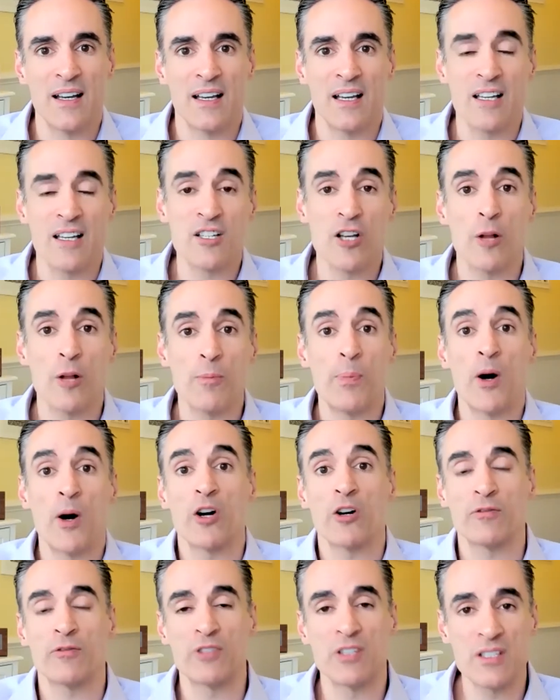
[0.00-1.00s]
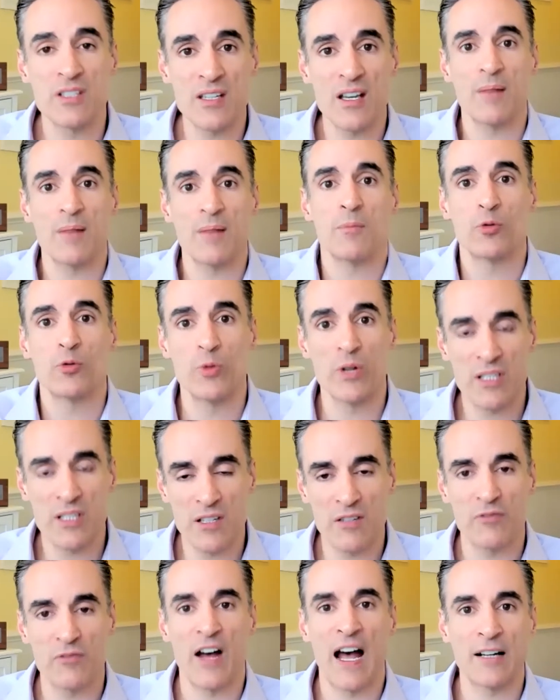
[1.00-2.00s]
is all part of the same risk
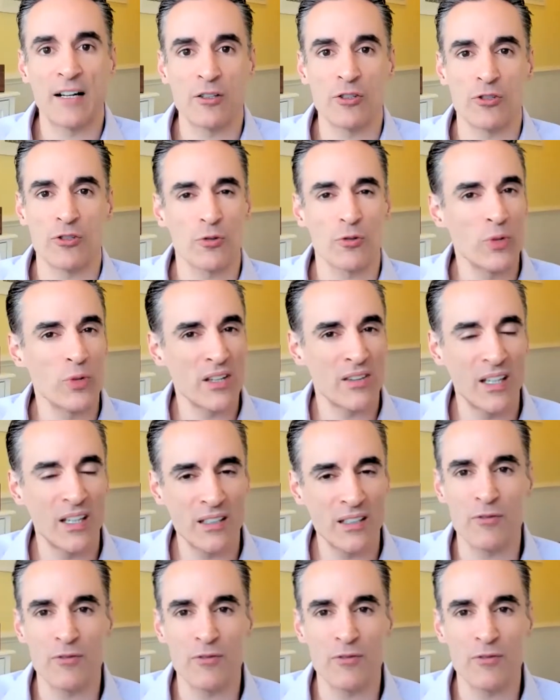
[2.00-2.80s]
factor. So rethink